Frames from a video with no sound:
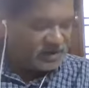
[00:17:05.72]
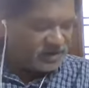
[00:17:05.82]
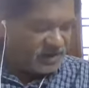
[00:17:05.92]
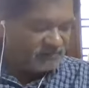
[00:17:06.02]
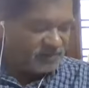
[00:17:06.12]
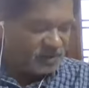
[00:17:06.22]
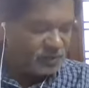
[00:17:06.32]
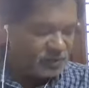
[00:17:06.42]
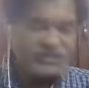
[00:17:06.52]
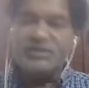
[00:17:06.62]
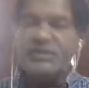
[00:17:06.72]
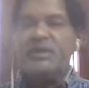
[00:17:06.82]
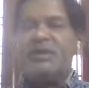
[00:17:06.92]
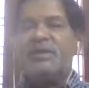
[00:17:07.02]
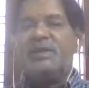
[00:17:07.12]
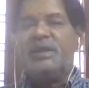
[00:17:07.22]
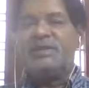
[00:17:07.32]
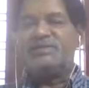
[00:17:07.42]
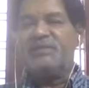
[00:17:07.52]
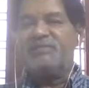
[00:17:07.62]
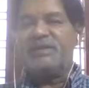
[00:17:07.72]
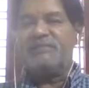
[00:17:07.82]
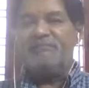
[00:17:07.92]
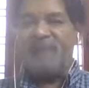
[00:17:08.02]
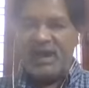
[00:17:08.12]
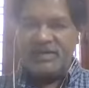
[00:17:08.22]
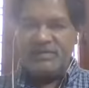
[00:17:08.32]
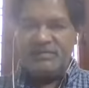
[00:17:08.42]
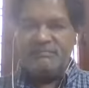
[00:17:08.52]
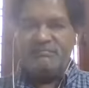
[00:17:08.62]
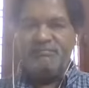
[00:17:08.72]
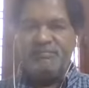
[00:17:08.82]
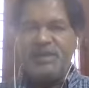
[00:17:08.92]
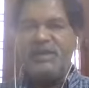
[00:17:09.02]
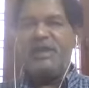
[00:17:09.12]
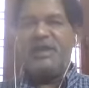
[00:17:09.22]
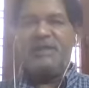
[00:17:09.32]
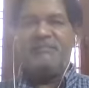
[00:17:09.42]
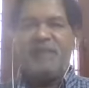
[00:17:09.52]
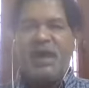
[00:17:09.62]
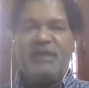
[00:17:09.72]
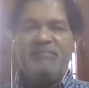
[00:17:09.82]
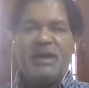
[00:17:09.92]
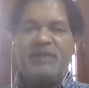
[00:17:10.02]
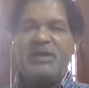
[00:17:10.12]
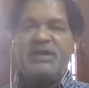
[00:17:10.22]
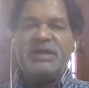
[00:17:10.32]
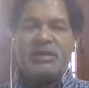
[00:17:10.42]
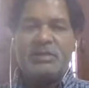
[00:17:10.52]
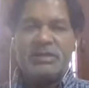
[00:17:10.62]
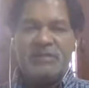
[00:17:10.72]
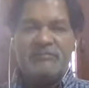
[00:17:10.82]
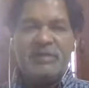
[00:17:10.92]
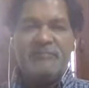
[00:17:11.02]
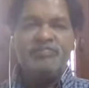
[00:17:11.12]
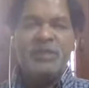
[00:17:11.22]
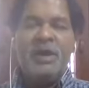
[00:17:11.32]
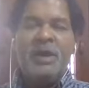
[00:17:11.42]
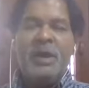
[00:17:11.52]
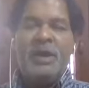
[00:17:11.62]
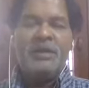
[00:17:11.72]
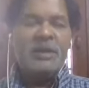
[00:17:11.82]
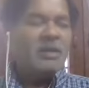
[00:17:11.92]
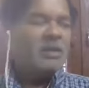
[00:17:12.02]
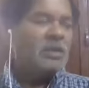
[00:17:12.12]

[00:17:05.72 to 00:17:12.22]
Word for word: that number is nothing but PAN, PAN, PAN, permanent account number. And